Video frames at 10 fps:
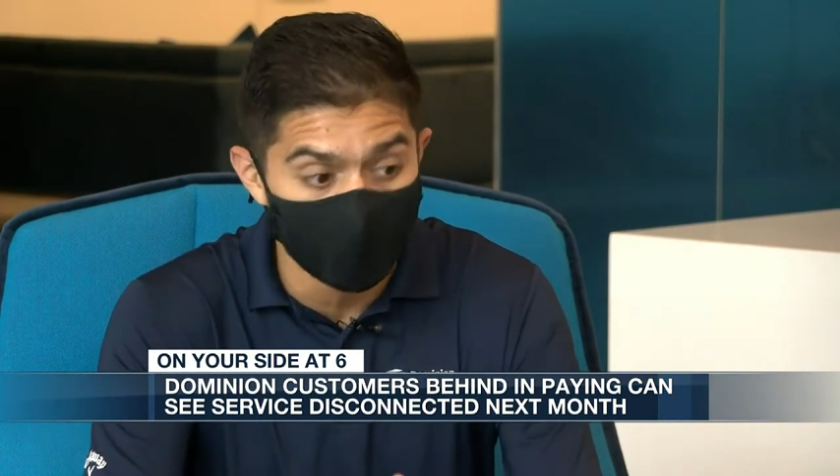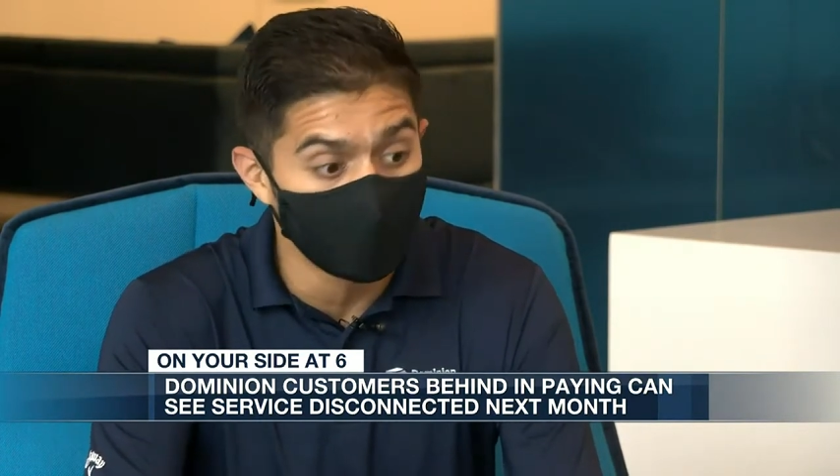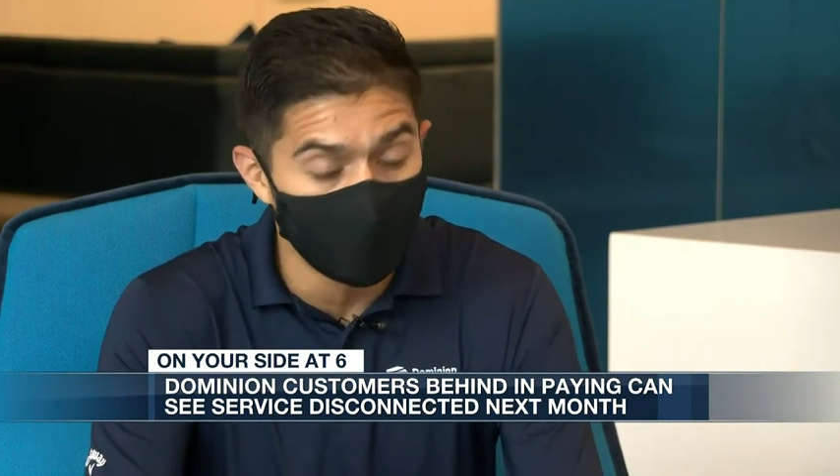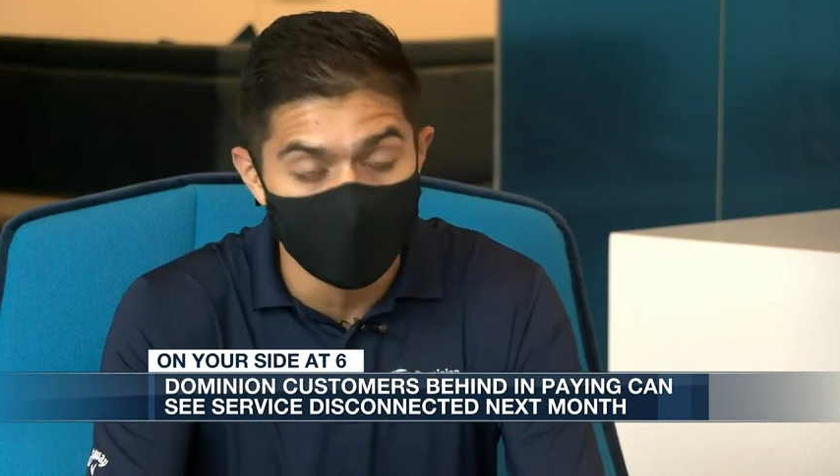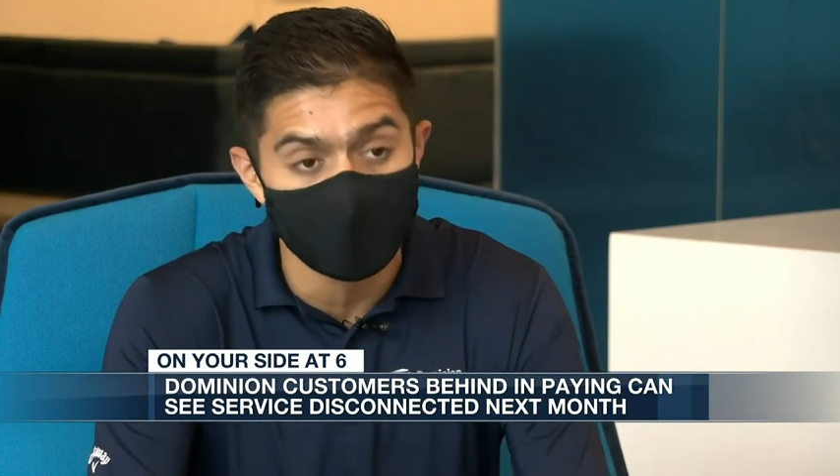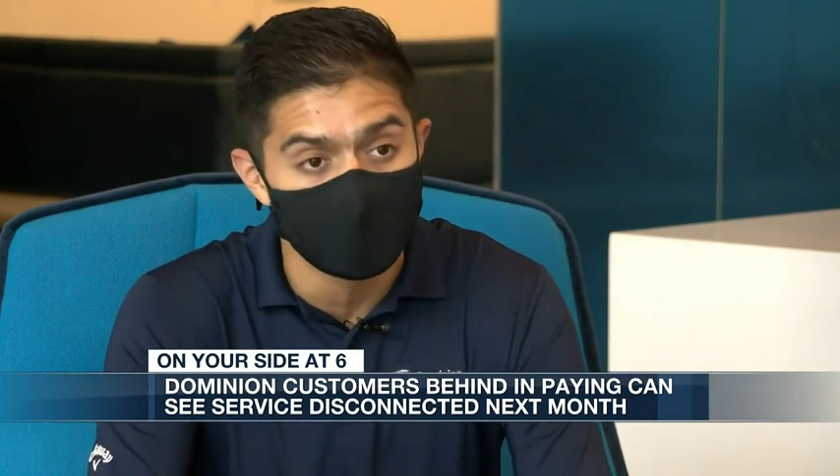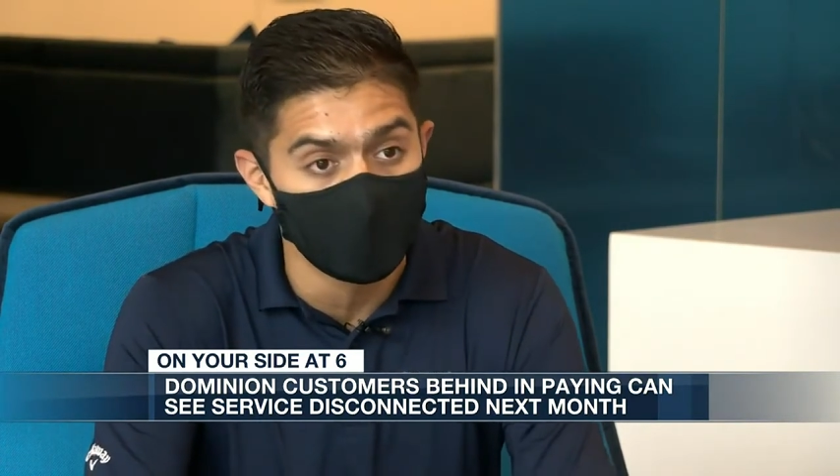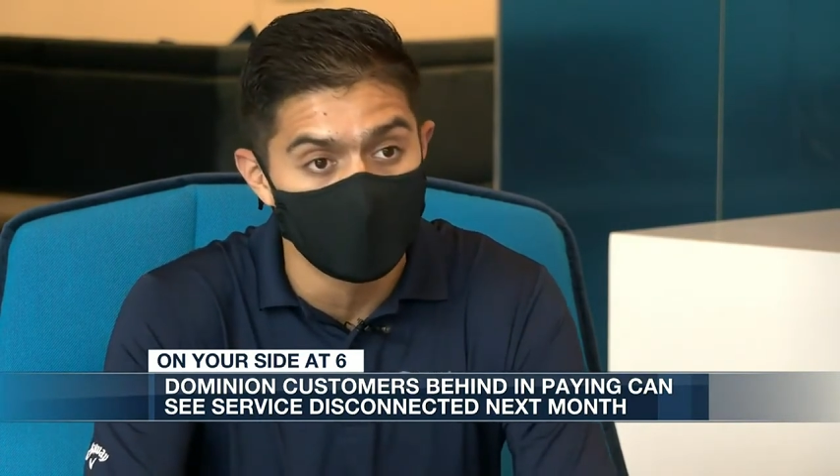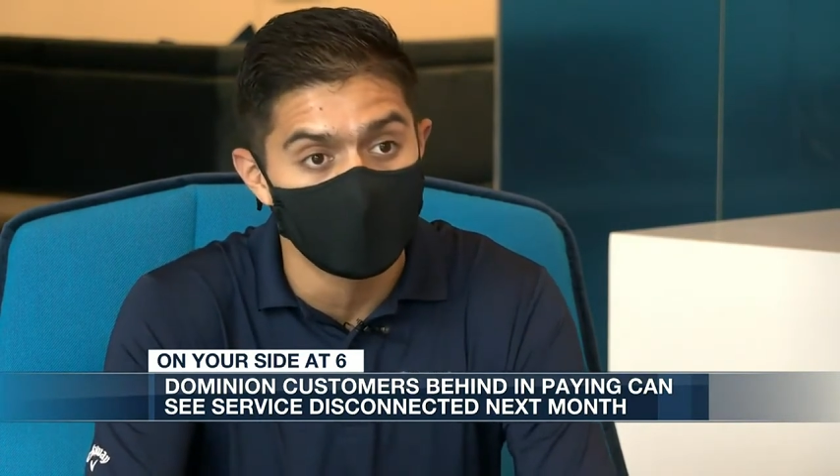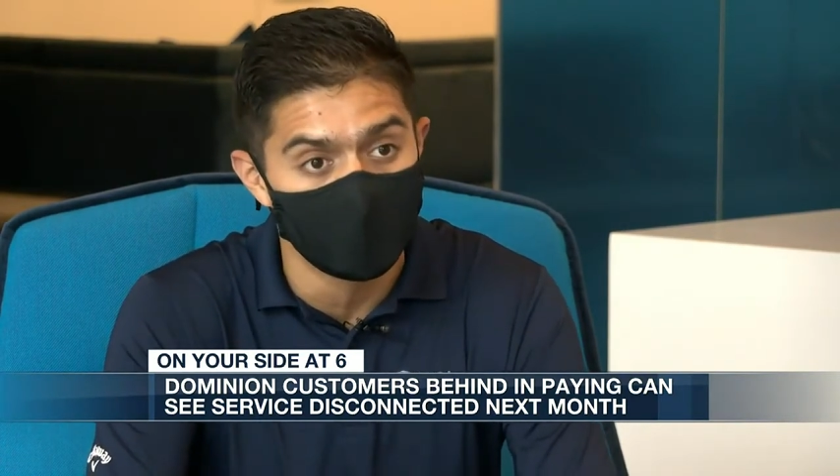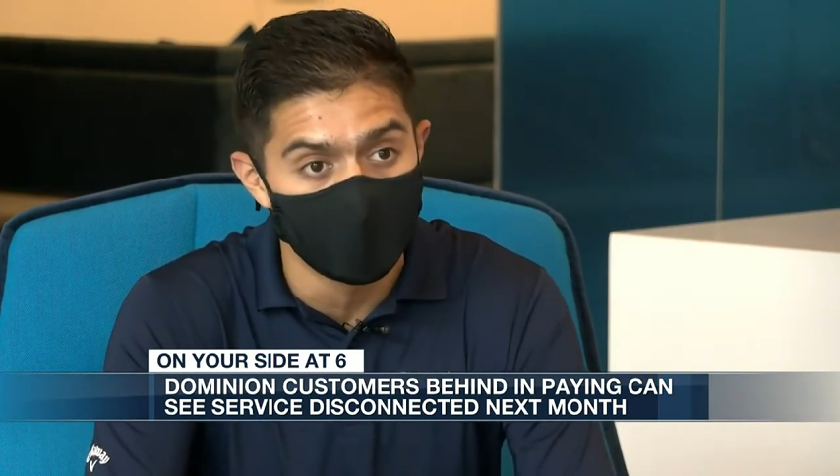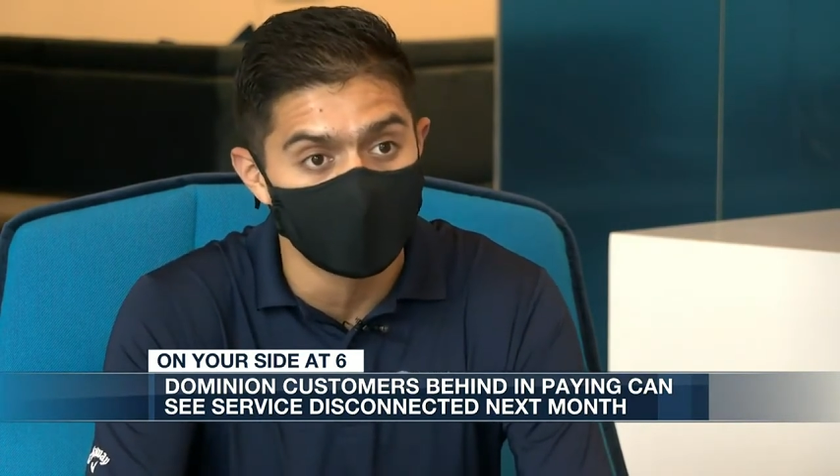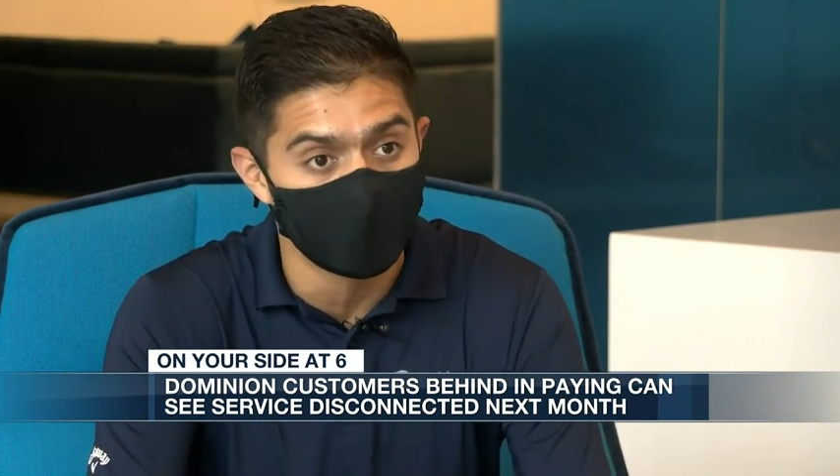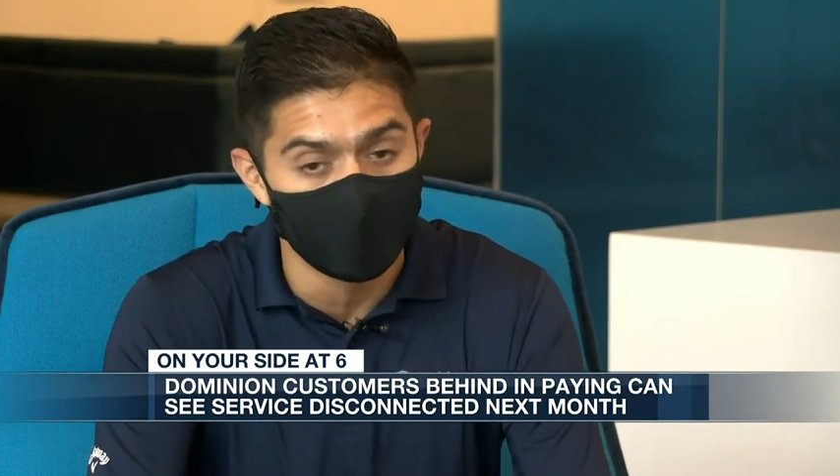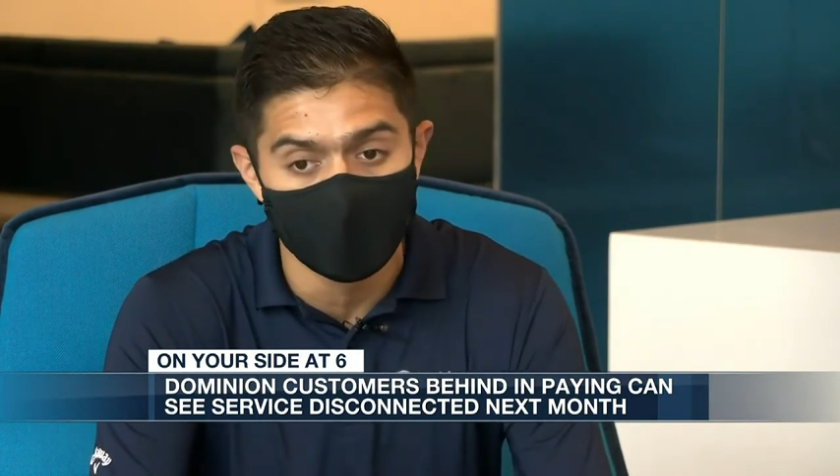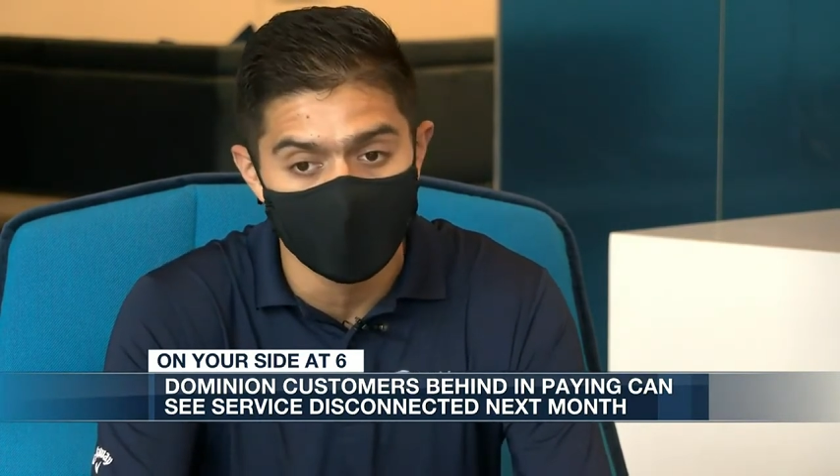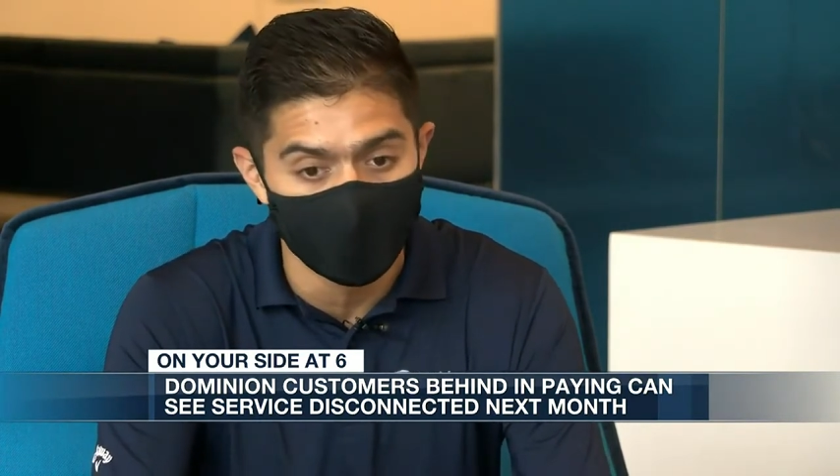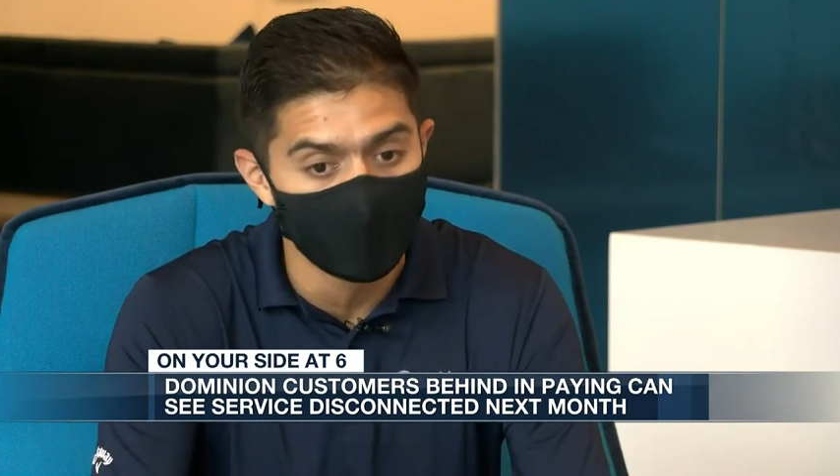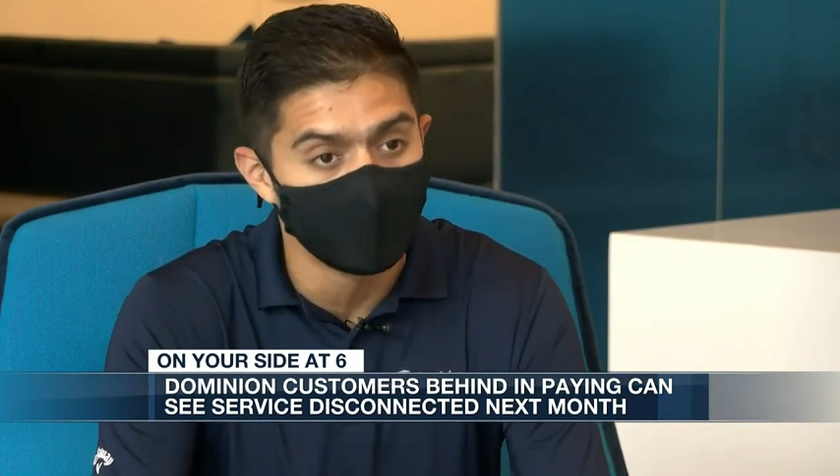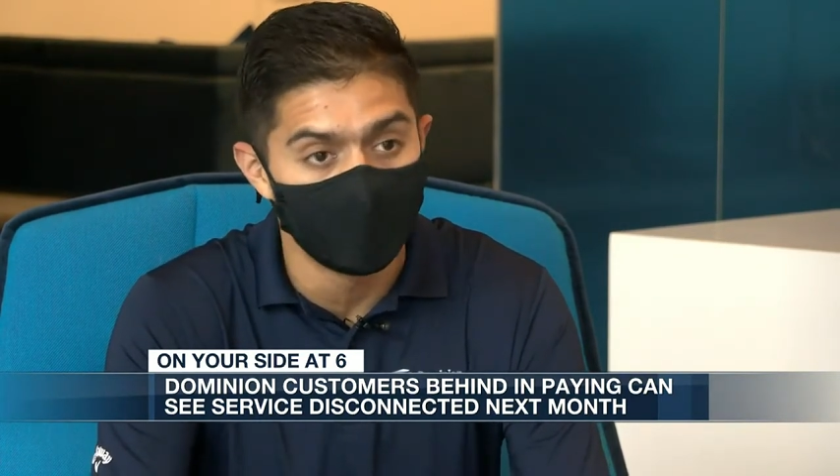get on these payment plans. That way,
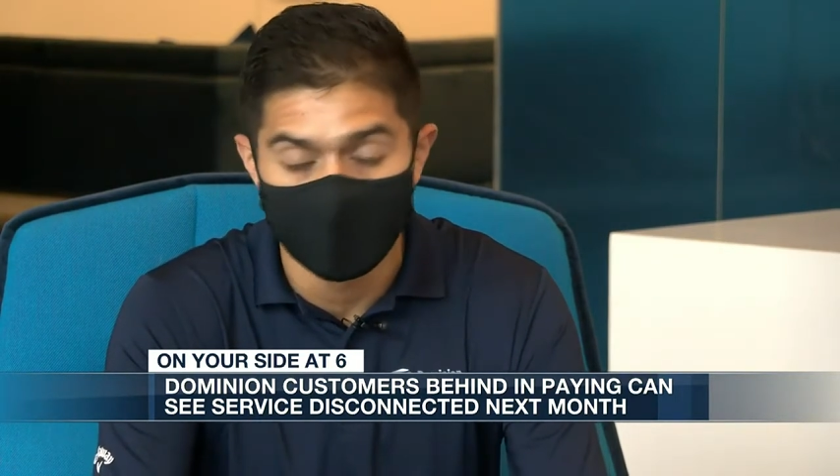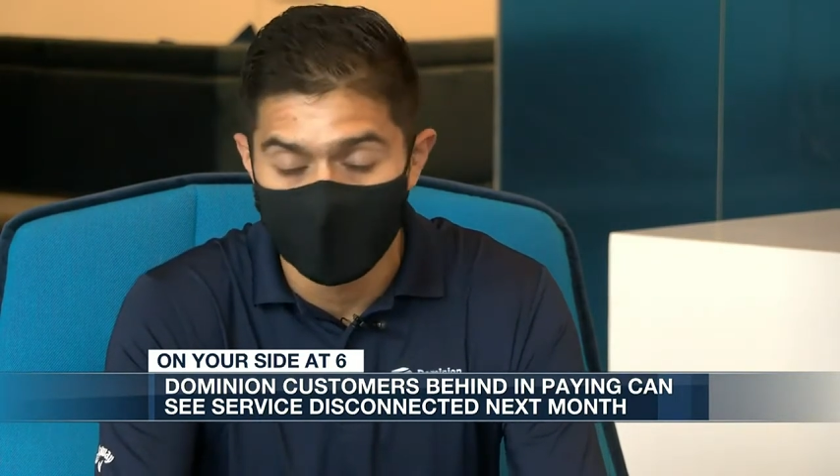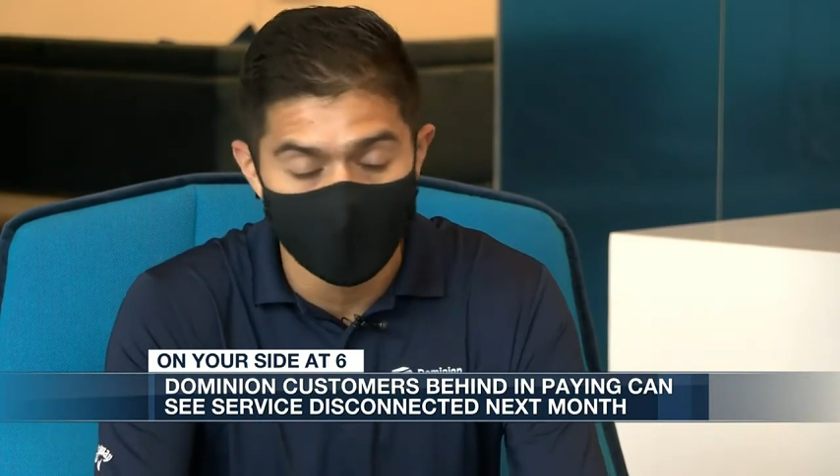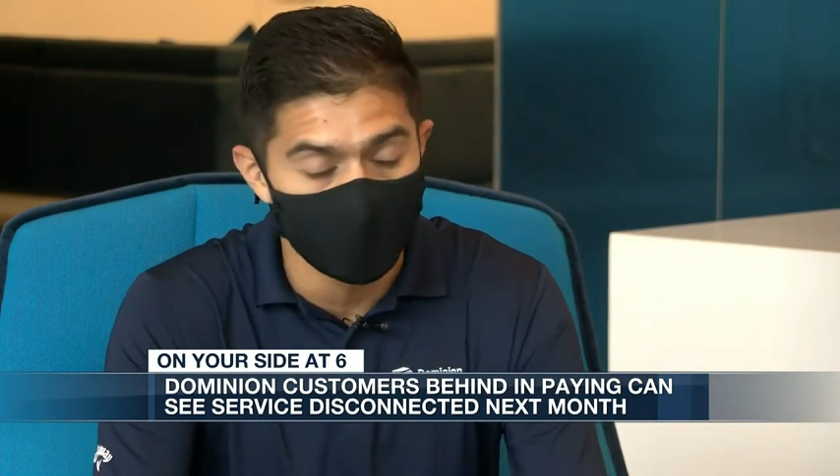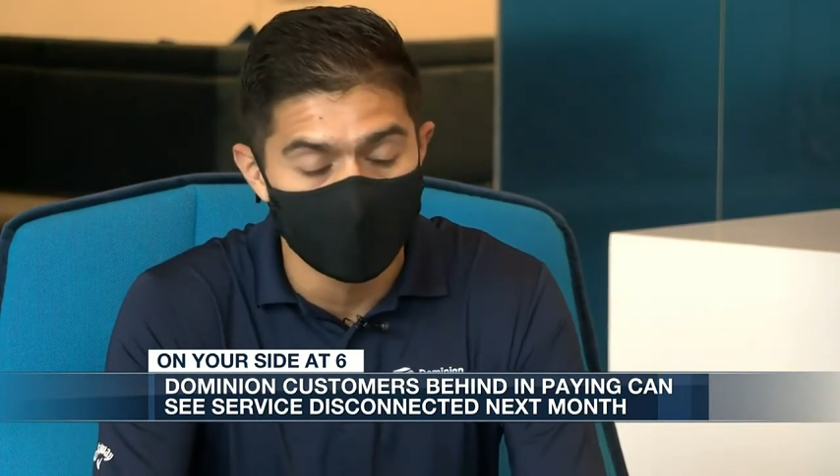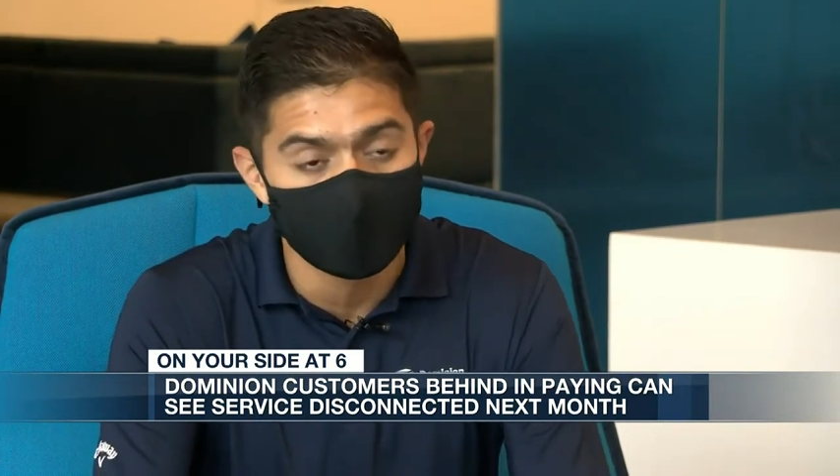everybody,